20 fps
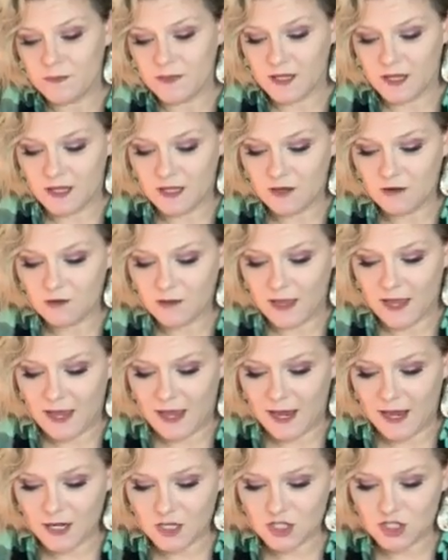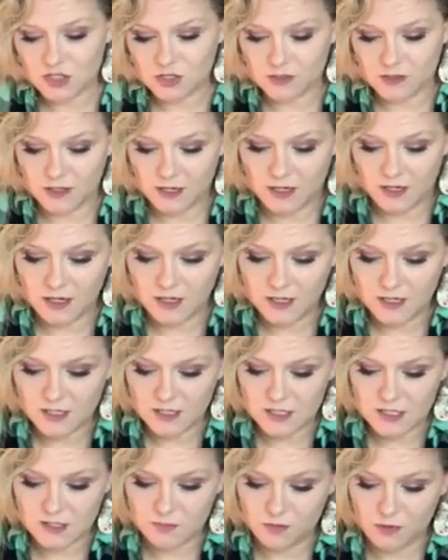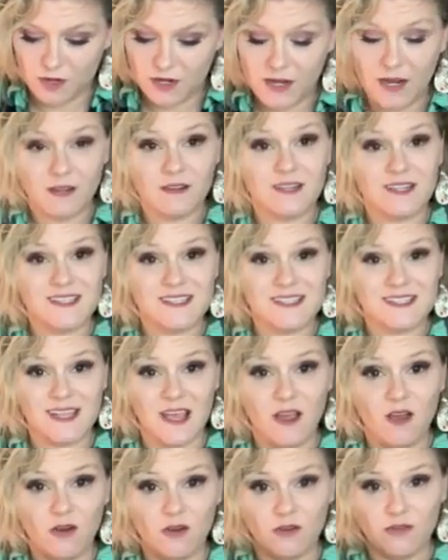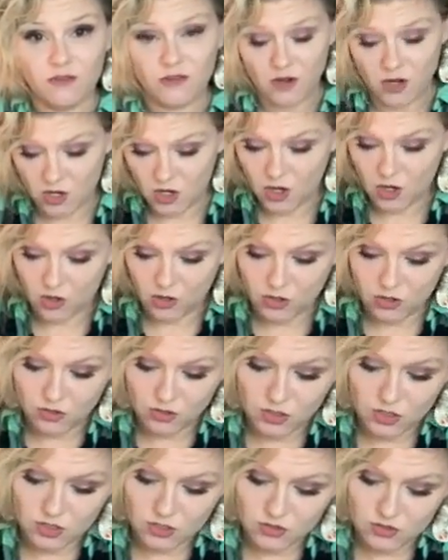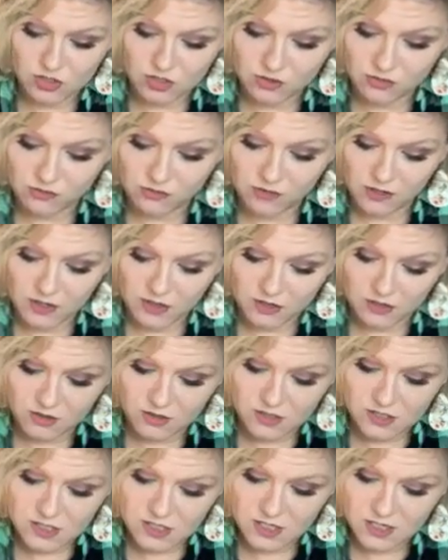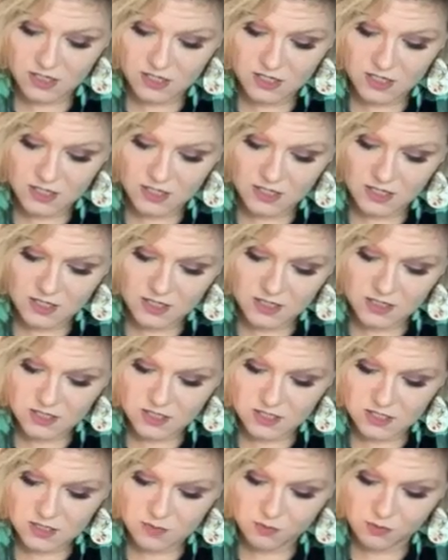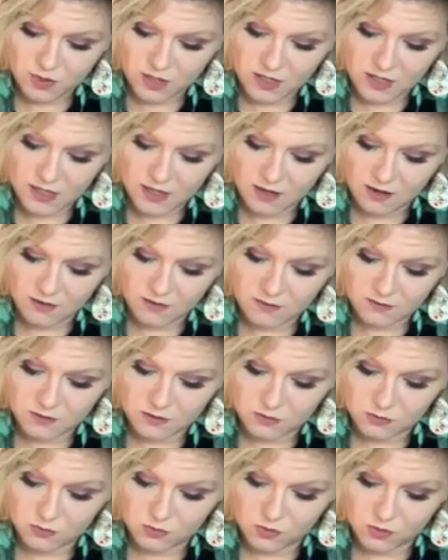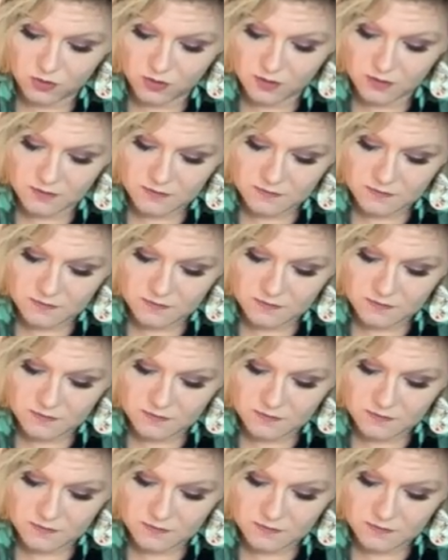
it'll actually spread out itself, or you can use your fingers to spread it out a little more.